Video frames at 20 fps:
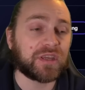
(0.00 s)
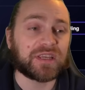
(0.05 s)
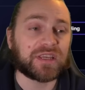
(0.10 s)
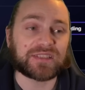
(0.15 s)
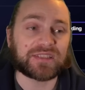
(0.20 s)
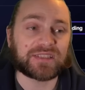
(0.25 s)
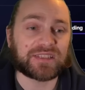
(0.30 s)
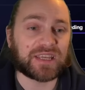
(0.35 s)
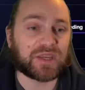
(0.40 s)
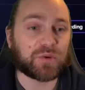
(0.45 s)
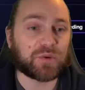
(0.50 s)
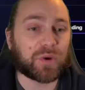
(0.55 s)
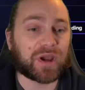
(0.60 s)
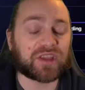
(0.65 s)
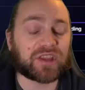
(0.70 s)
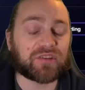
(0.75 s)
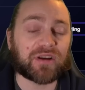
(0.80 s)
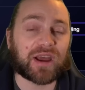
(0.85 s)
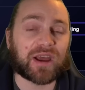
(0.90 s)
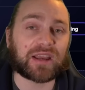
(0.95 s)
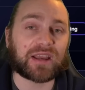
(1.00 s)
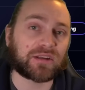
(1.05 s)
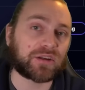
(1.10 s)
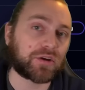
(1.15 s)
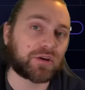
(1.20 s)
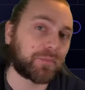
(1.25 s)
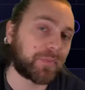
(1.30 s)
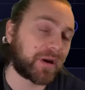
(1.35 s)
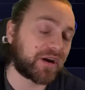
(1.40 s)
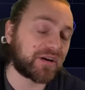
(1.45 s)
see where you're at in
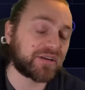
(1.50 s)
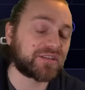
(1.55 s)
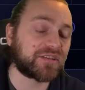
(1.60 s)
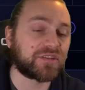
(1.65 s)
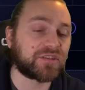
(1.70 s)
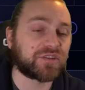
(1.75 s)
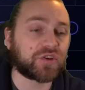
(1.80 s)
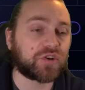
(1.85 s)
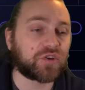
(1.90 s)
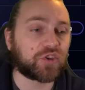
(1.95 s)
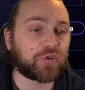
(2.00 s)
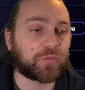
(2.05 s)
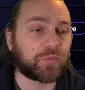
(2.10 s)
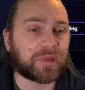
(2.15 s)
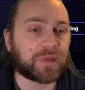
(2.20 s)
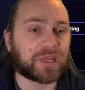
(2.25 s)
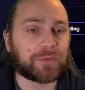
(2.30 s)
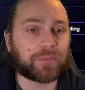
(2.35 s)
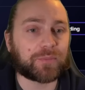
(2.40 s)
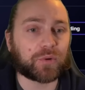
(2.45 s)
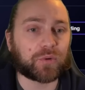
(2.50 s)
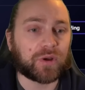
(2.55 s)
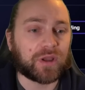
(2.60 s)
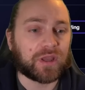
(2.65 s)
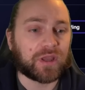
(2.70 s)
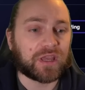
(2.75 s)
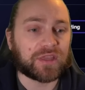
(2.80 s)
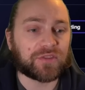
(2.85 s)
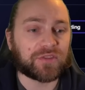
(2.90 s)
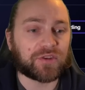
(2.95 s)
comparison to other people
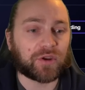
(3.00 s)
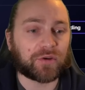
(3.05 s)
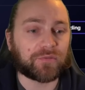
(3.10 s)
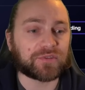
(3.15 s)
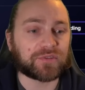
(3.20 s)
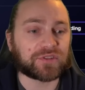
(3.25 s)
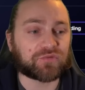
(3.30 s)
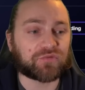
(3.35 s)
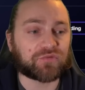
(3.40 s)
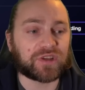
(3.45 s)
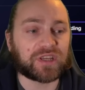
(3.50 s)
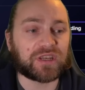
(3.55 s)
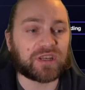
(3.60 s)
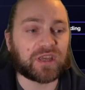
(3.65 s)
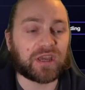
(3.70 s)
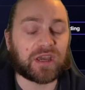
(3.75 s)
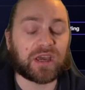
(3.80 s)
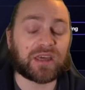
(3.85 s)
in the novice arena,